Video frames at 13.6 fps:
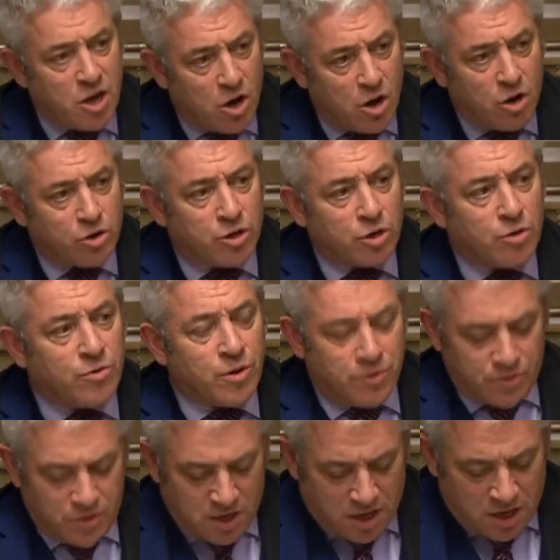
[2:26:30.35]
argue
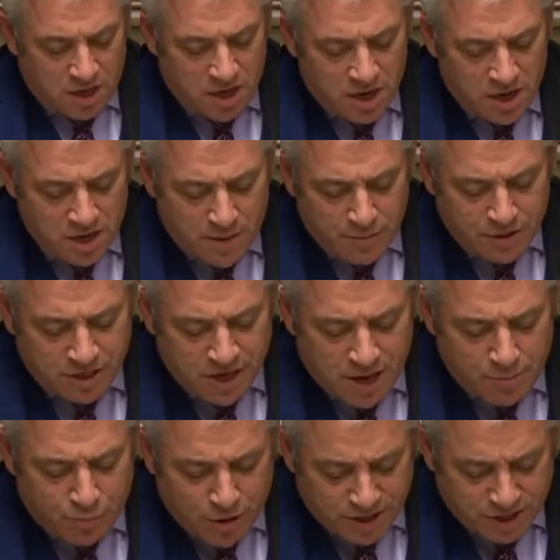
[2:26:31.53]
that the number
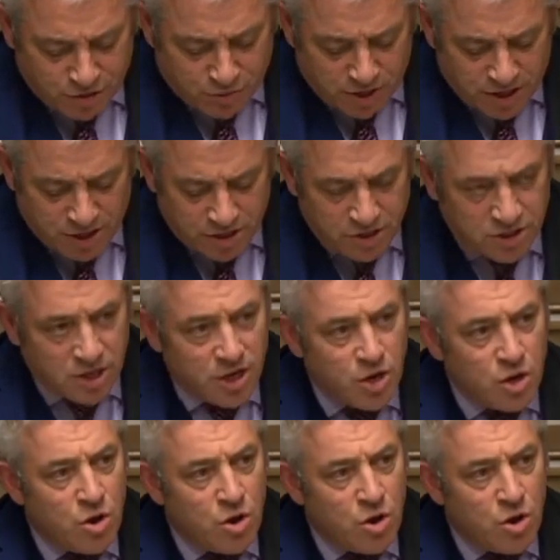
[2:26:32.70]
10 press release